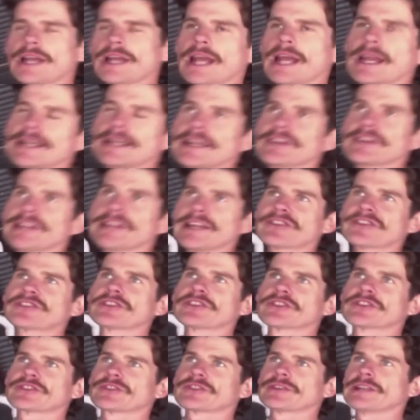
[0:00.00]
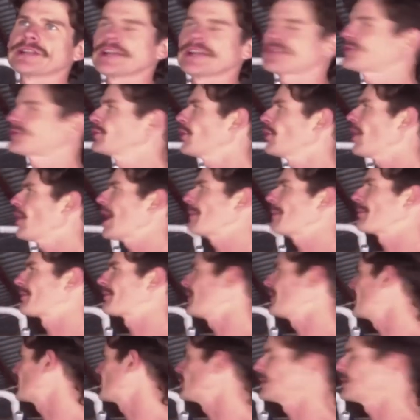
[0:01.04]
Let's do a
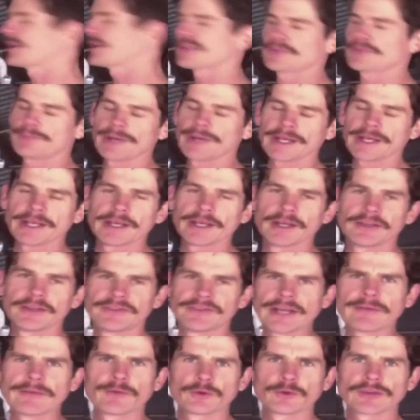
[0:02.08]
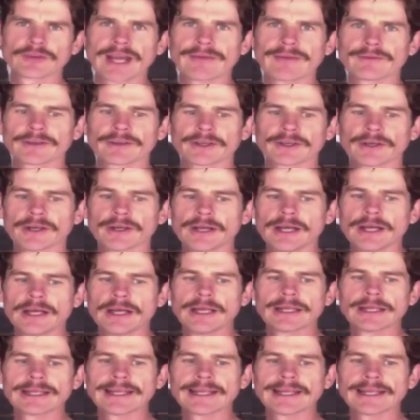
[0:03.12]
hypothetical. Let's be a devil's advocate.